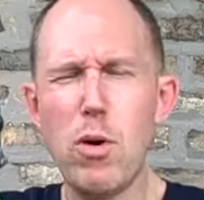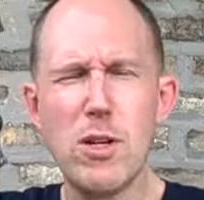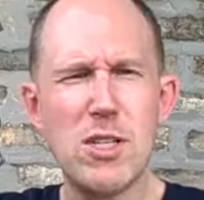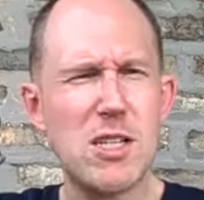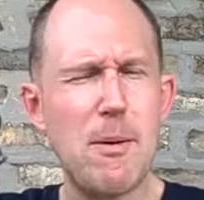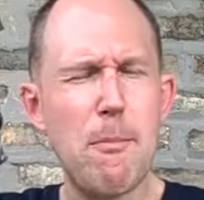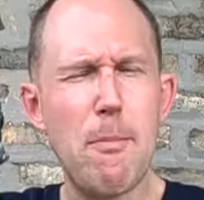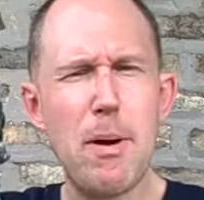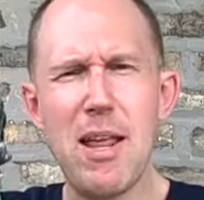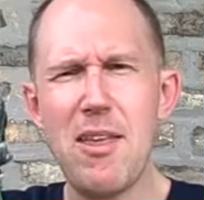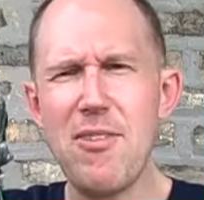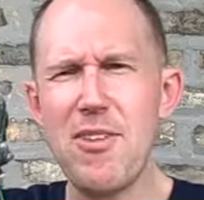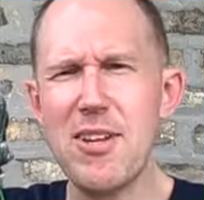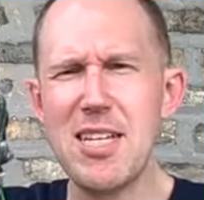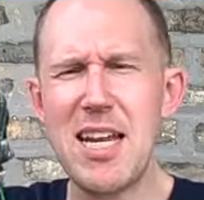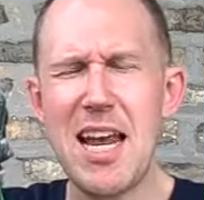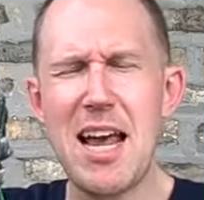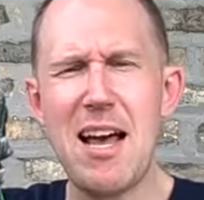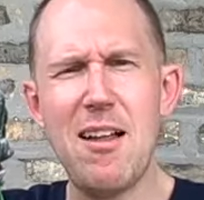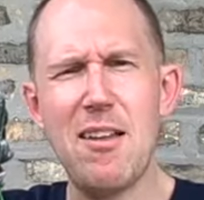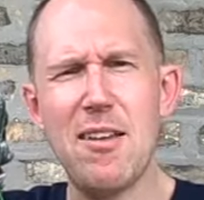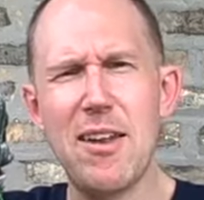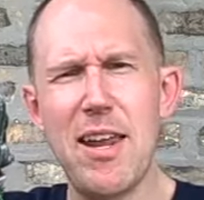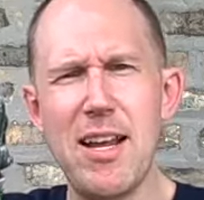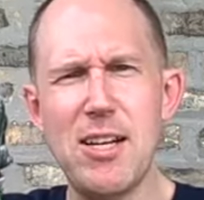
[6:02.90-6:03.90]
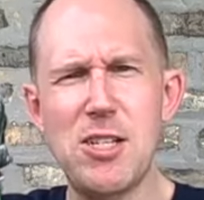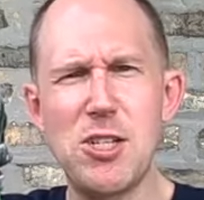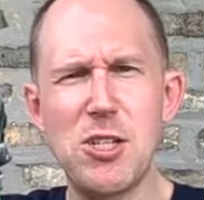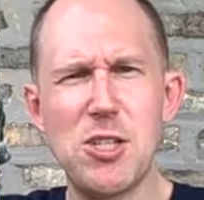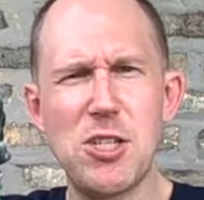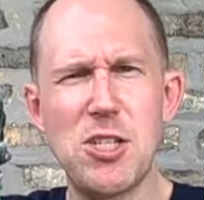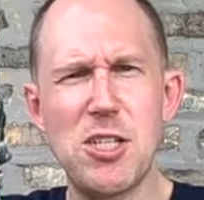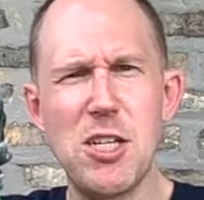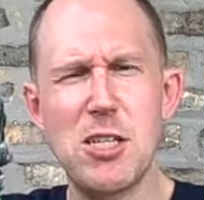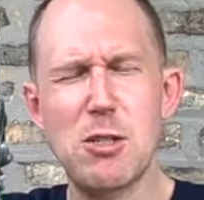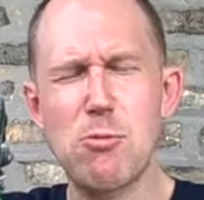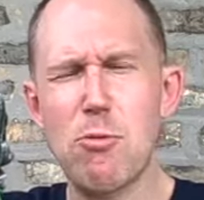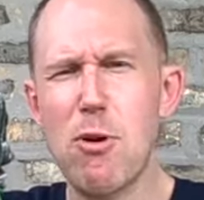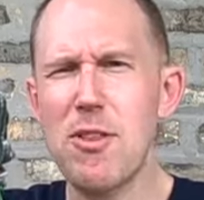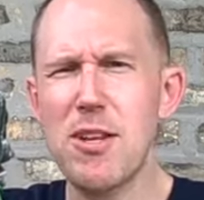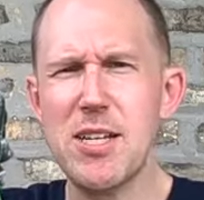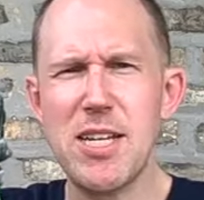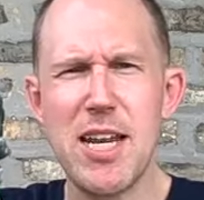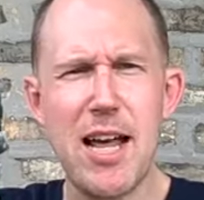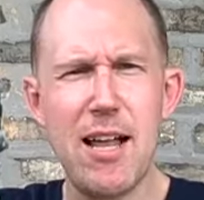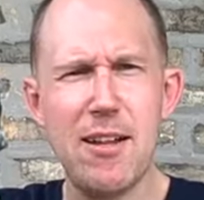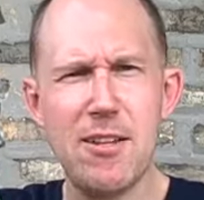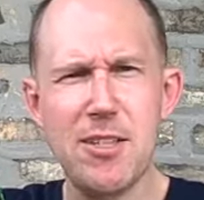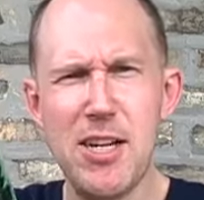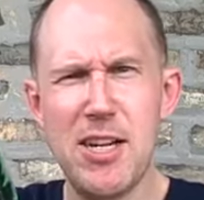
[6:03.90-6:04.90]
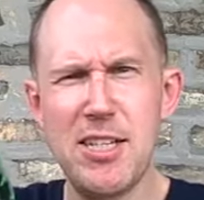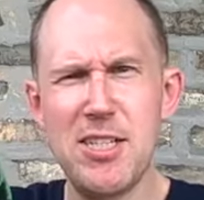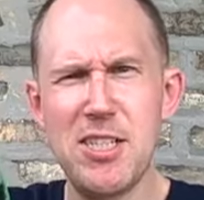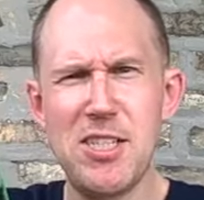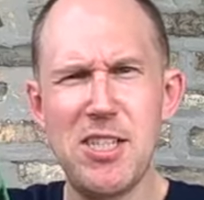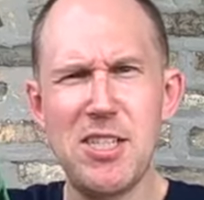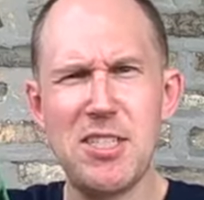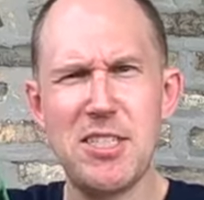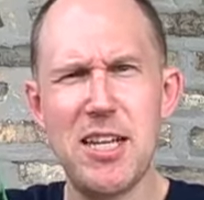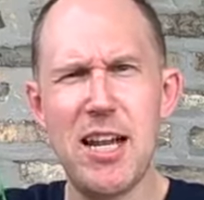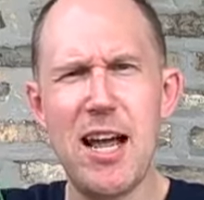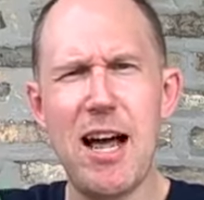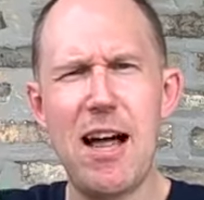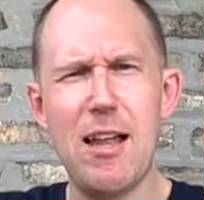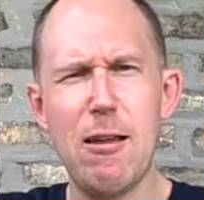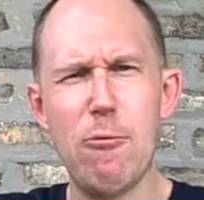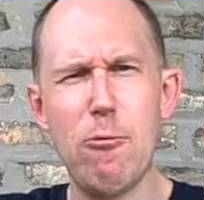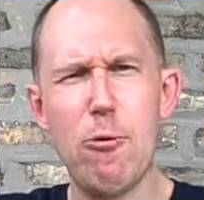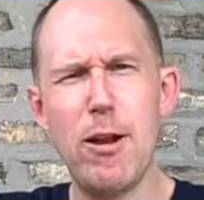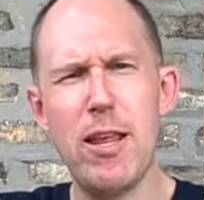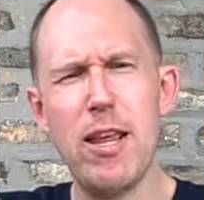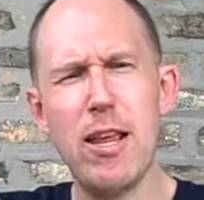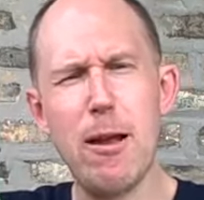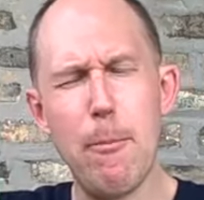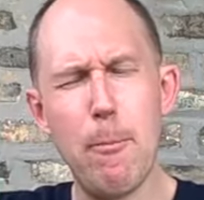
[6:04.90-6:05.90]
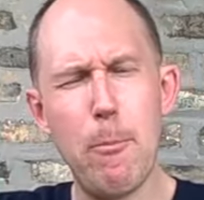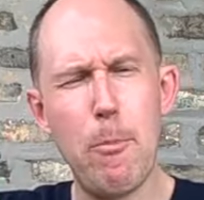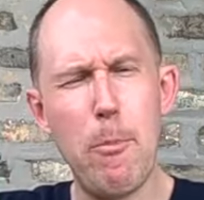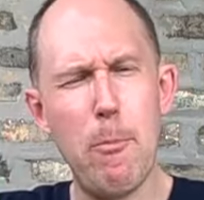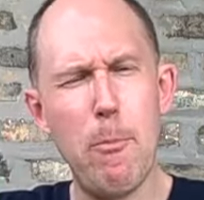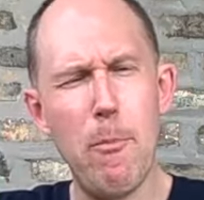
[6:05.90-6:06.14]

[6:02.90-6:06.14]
somebody at the talent agencies, one of the talent agencies in Hollywood, he,